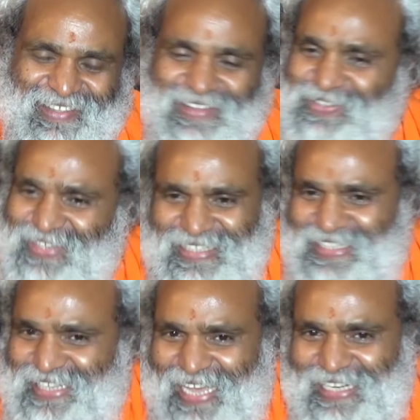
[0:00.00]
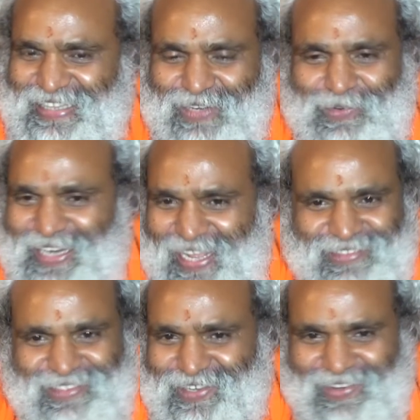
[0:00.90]
So in reality, they don't
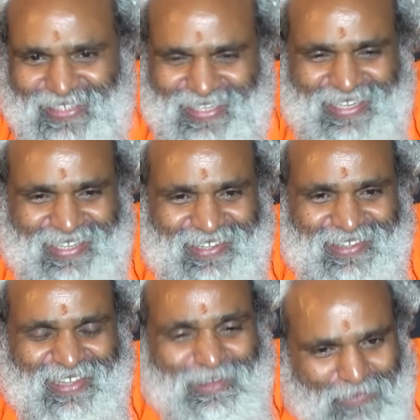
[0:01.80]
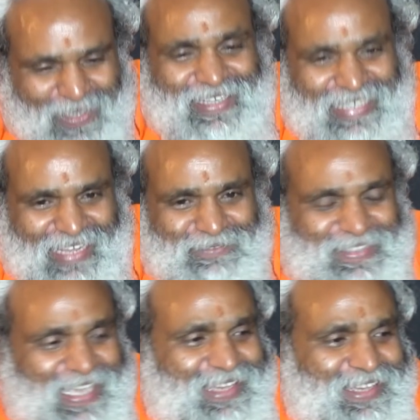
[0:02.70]
enjoy a holiday. But
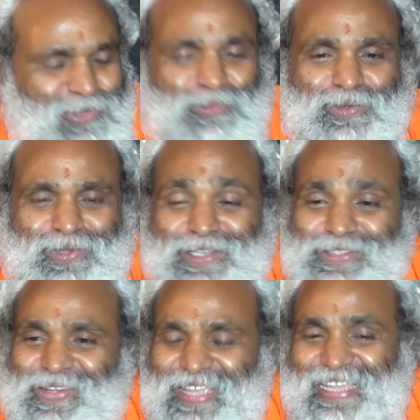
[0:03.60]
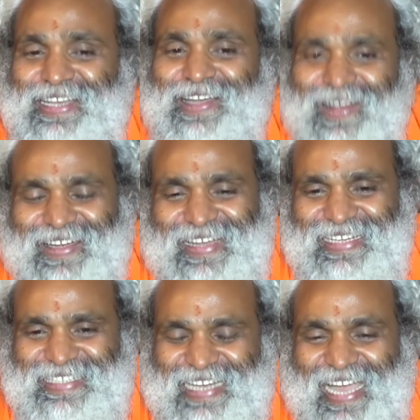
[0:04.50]
namesake, you move. So in
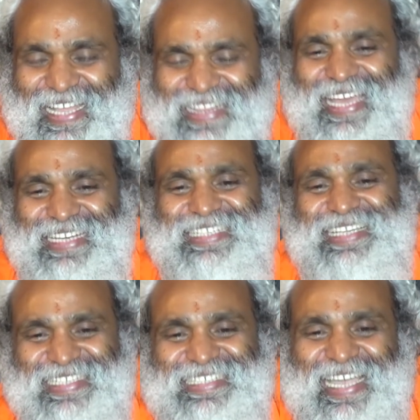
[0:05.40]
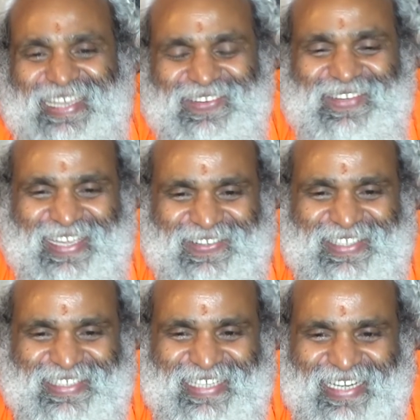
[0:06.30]
aklishta, there is a klishta here. Okay, you
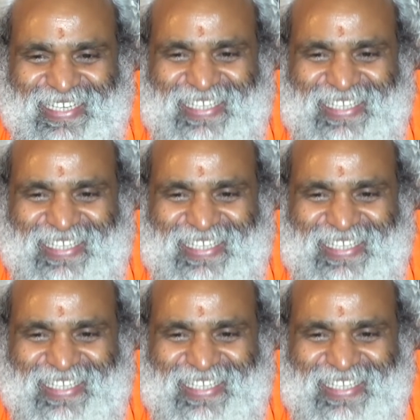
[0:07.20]
understand?